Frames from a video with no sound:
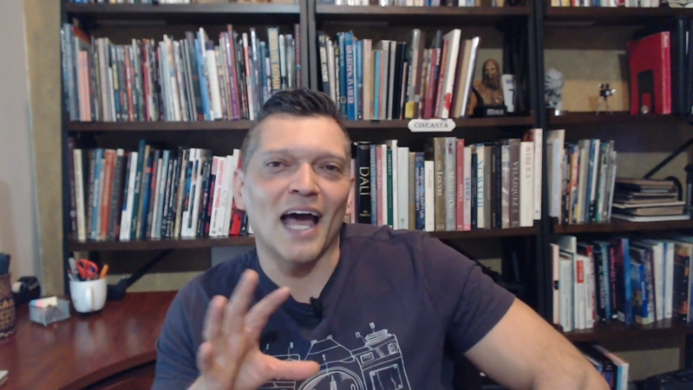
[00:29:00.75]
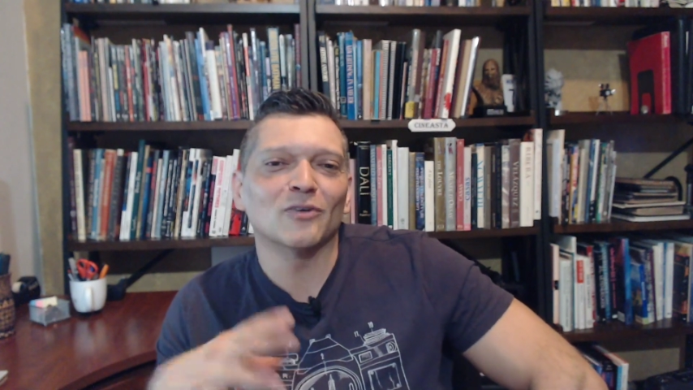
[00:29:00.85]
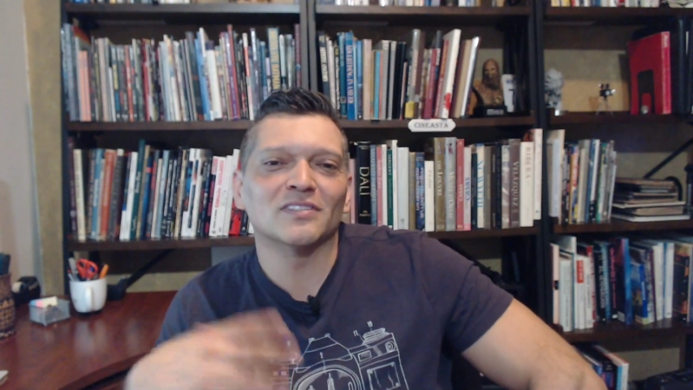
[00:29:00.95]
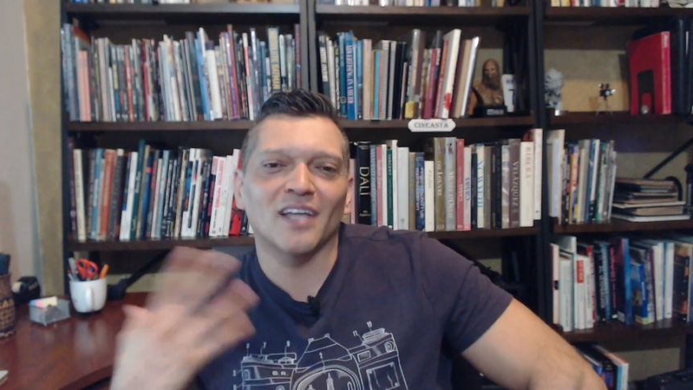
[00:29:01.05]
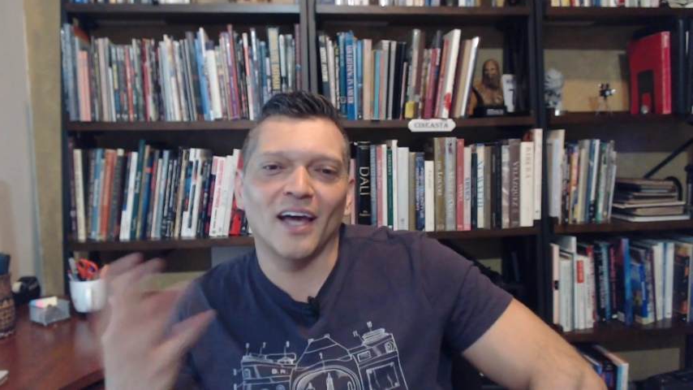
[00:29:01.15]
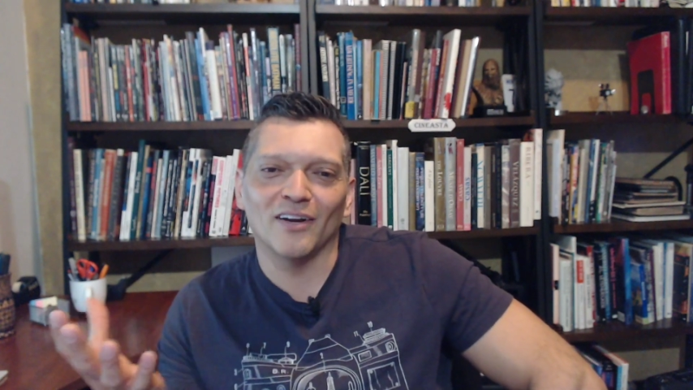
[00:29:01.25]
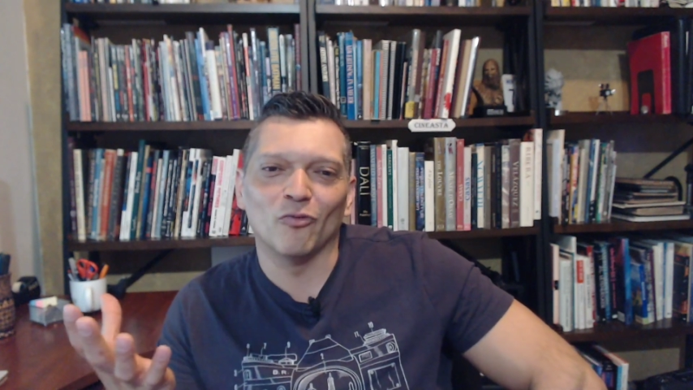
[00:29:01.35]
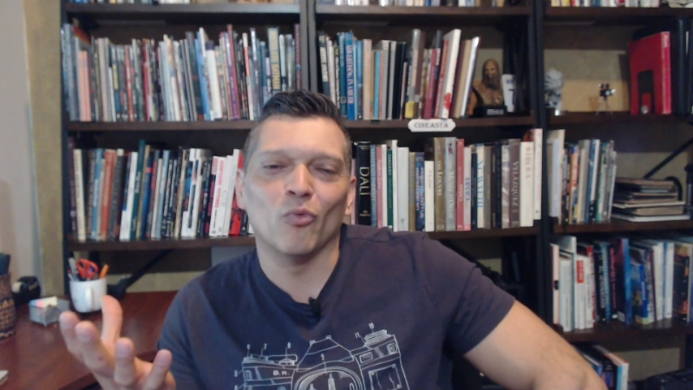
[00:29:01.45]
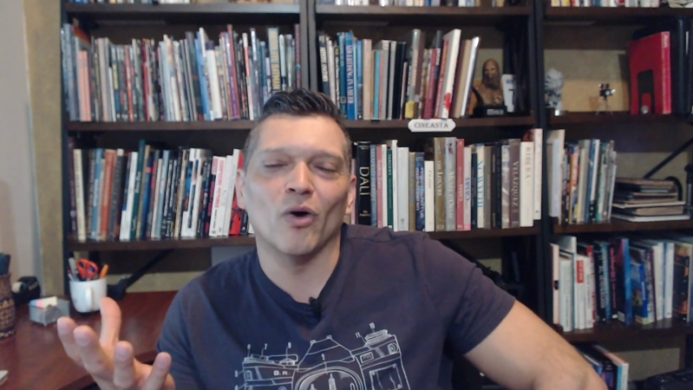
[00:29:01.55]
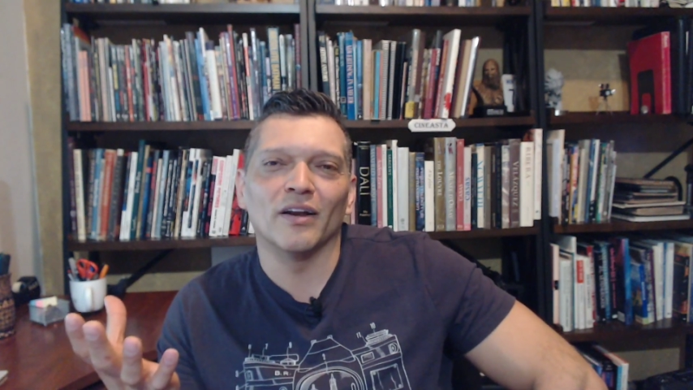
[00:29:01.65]
outside
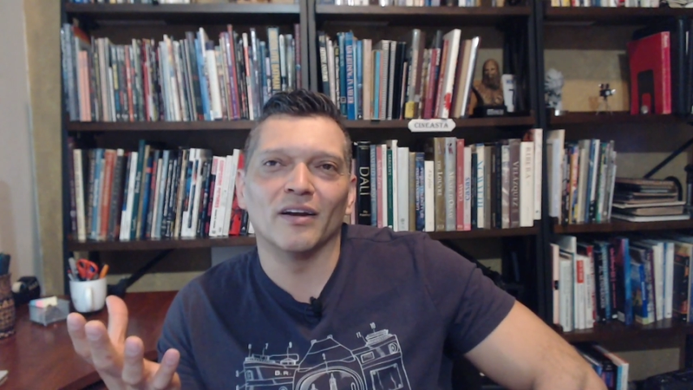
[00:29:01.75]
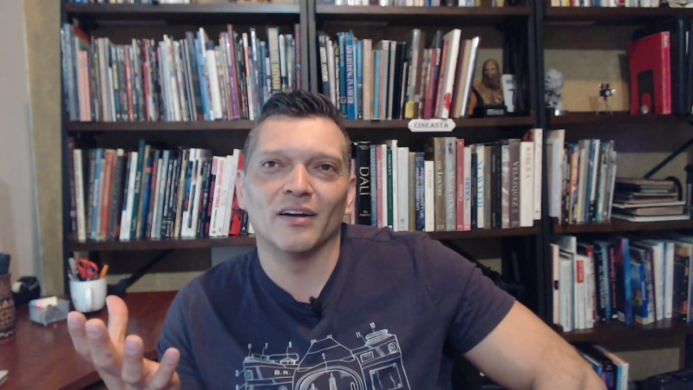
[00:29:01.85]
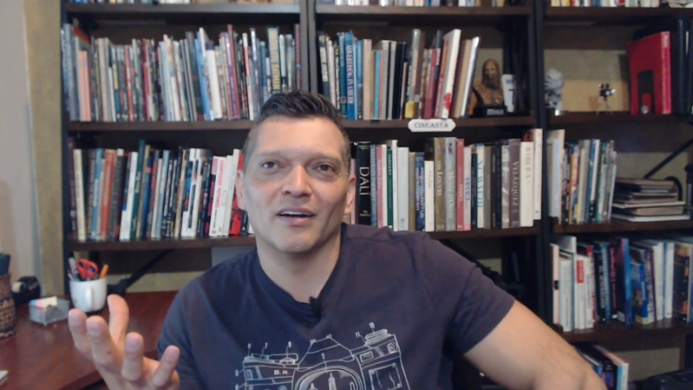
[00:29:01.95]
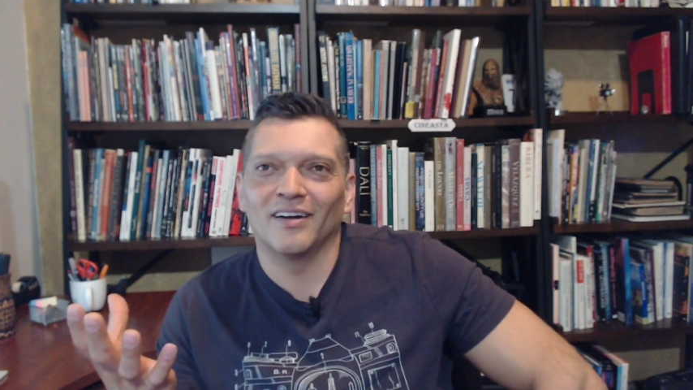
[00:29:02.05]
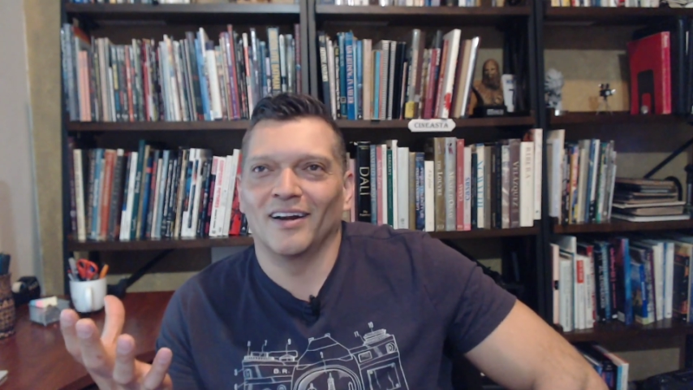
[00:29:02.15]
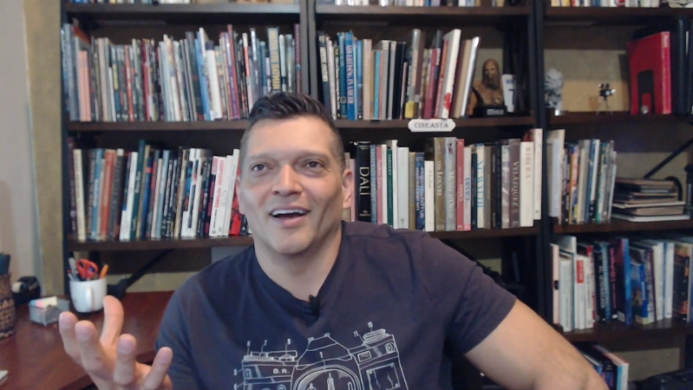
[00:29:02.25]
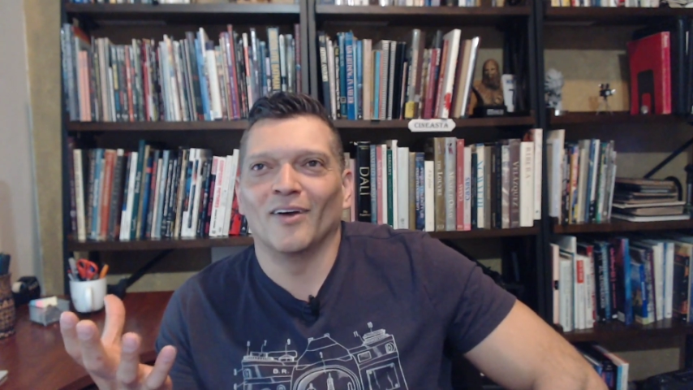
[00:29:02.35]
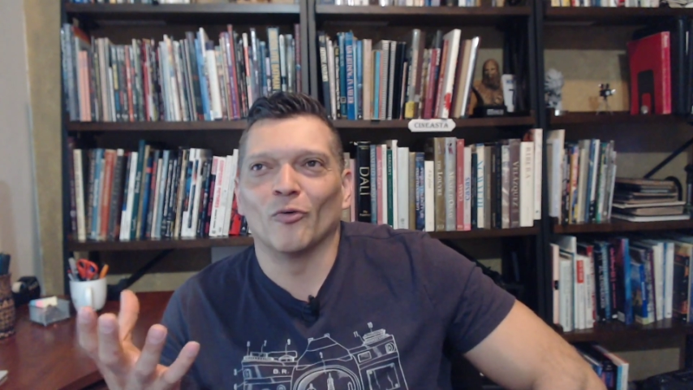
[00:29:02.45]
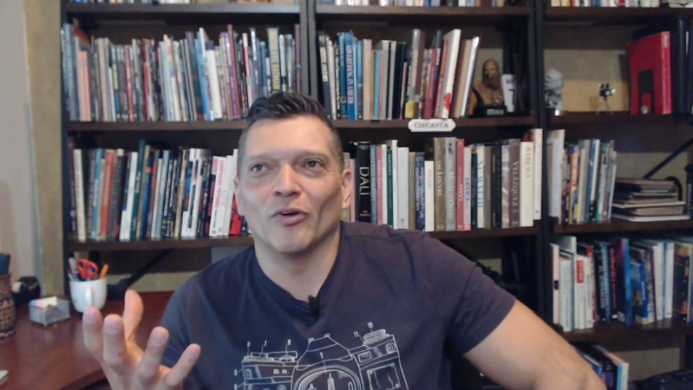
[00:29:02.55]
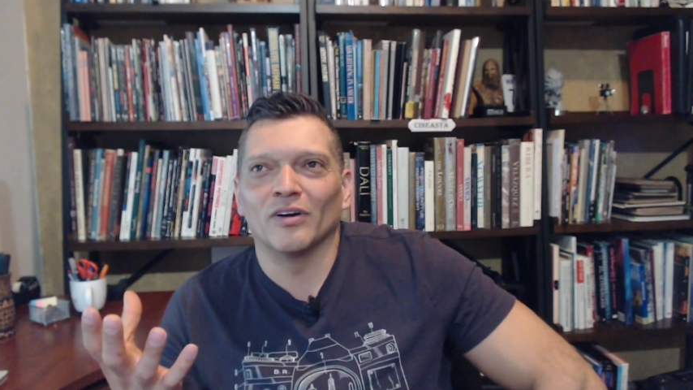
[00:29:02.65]
of what
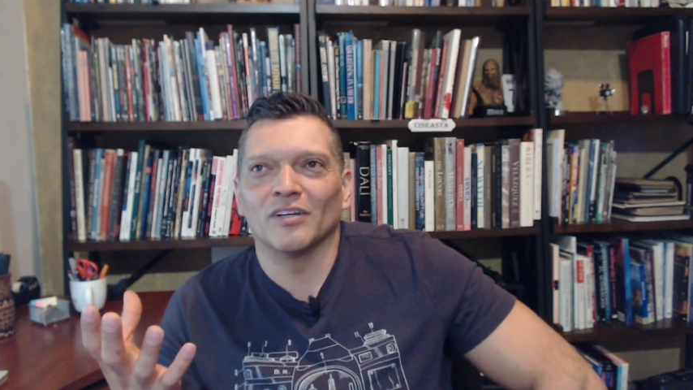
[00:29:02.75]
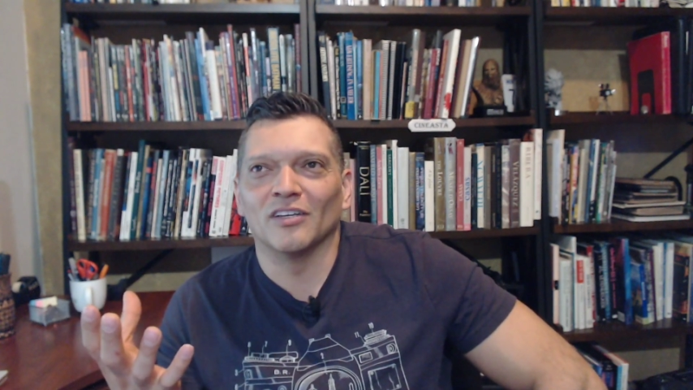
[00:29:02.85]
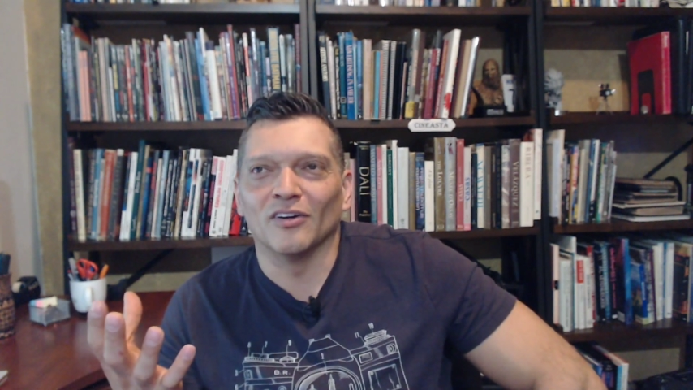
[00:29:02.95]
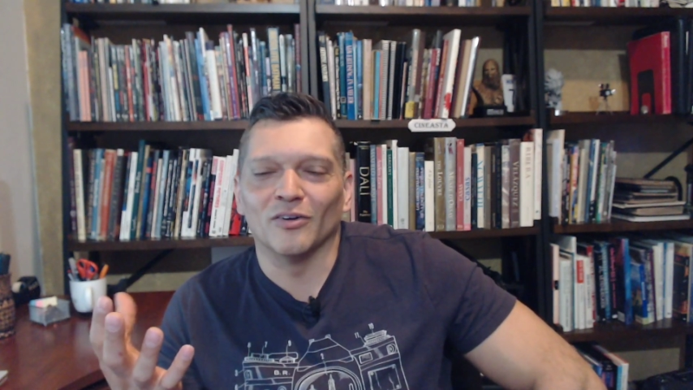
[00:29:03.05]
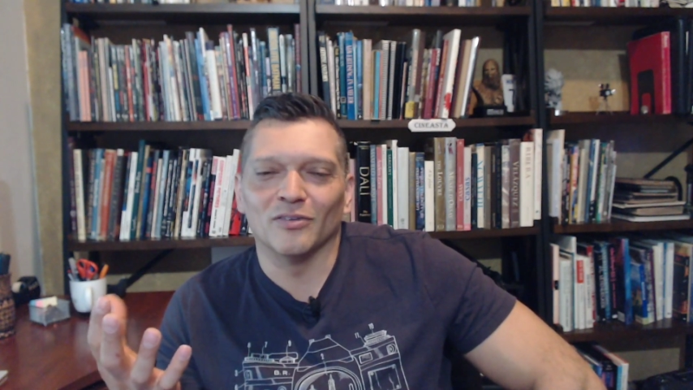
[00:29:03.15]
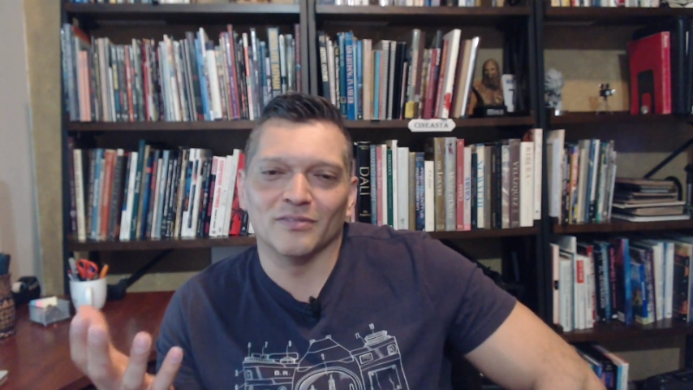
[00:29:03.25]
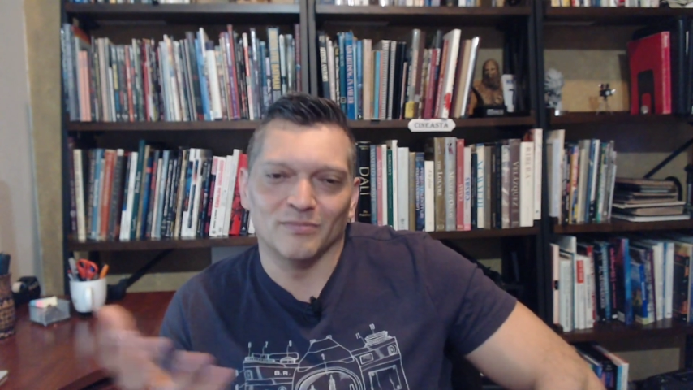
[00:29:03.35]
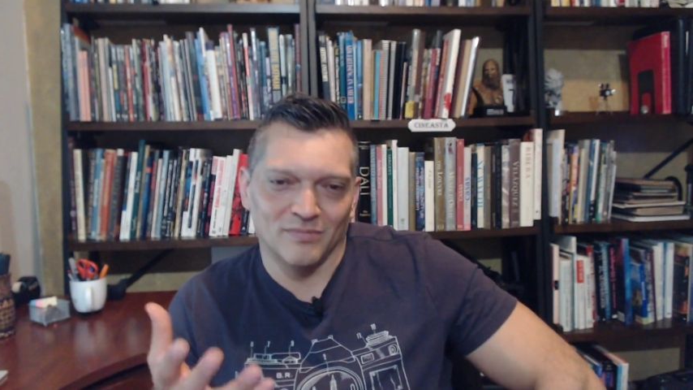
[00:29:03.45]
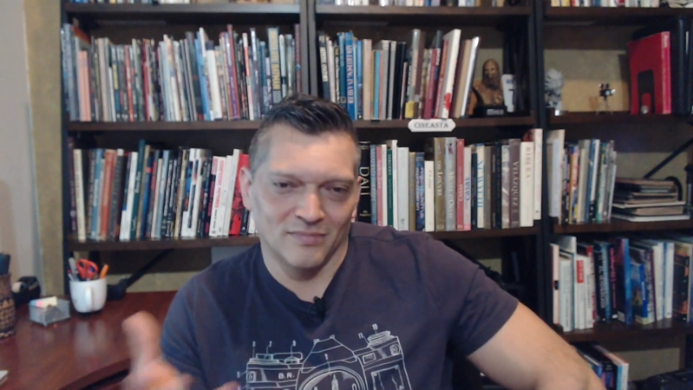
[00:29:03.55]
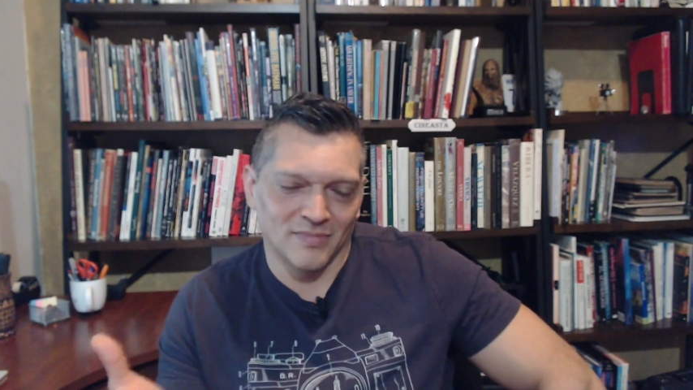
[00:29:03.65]
you know
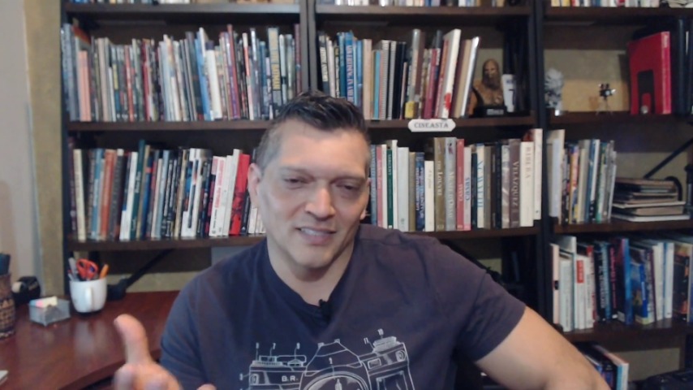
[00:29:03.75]
I